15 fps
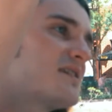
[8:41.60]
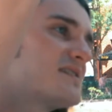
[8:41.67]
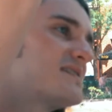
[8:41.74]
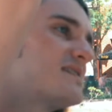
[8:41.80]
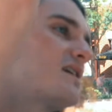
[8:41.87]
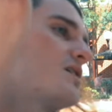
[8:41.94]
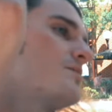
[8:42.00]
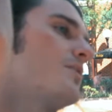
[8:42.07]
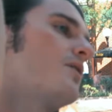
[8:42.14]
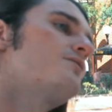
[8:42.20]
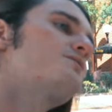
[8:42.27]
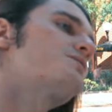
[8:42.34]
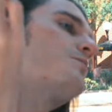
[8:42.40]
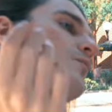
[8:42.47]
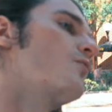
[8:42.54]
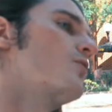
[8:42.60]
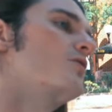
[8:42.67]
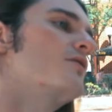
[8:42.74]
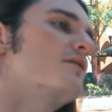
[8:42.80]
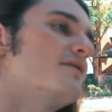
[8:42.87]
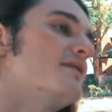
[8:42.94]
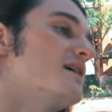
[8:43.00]
the city of
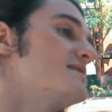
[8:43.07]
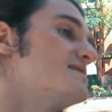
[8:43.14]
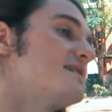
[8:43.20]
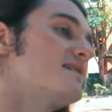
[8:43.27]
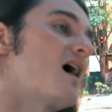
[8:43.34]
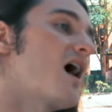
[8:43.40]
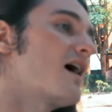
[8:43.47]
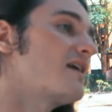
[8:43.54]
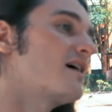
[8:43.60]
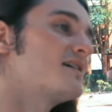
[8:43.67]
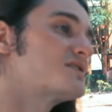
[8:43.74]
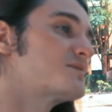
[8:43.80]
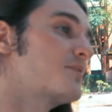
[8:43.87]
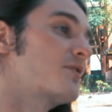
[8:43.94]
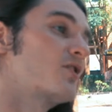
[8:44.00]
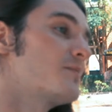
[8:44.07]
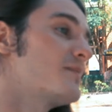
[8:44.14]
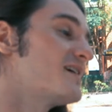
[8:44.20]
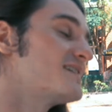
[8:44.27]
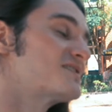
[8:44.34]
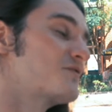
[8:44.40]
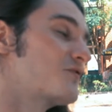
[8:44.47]
Baltimore, they denied us
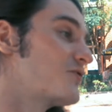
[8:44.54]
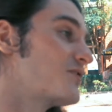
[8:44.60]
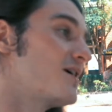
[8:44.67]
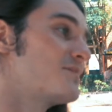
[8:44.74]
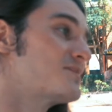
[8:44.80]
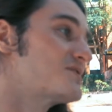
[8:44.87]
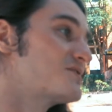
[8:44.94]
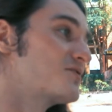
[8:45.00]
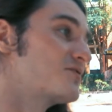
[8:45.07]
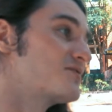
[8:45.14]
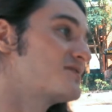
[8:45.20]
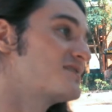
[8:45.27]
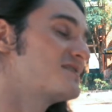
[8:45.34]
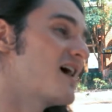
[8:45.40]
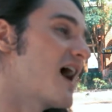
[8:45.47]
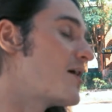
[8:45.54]
permits for dumpsters.